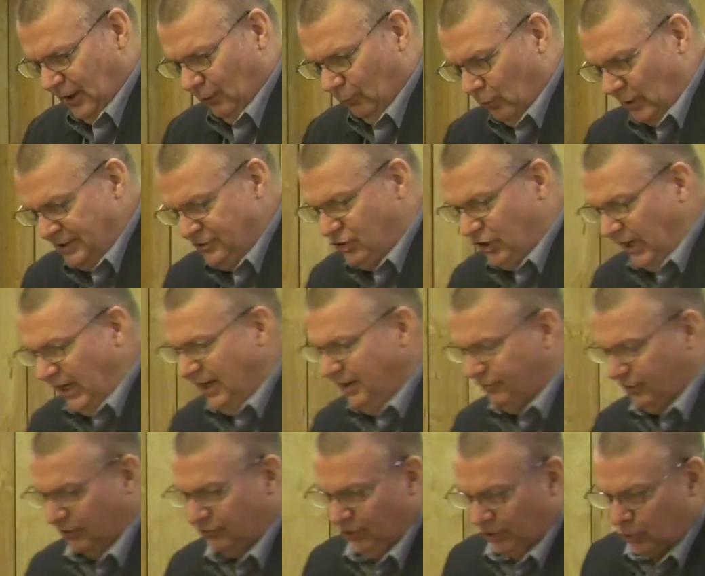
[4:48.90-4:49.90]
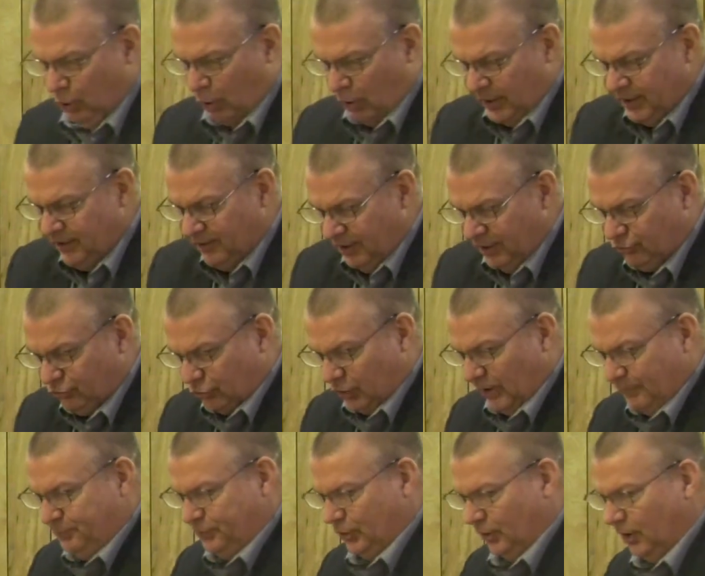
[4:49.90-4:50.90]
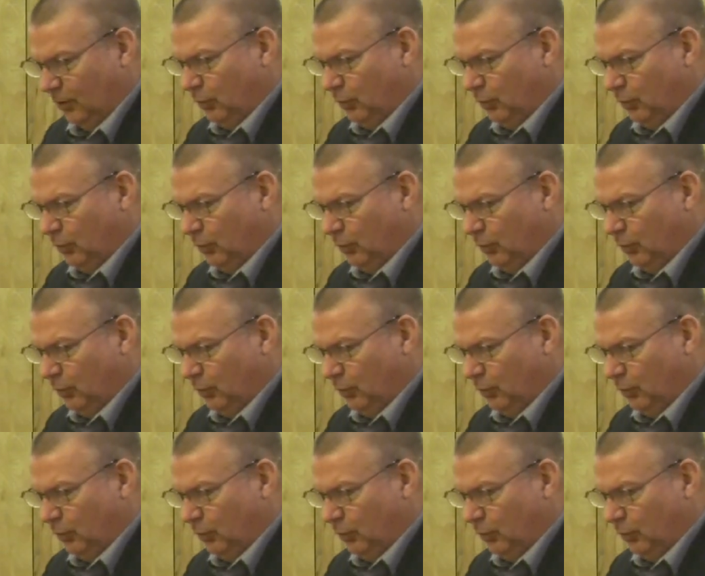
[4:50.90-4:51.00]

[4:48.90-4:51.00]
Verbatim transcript: When Jesus, according to the scripture,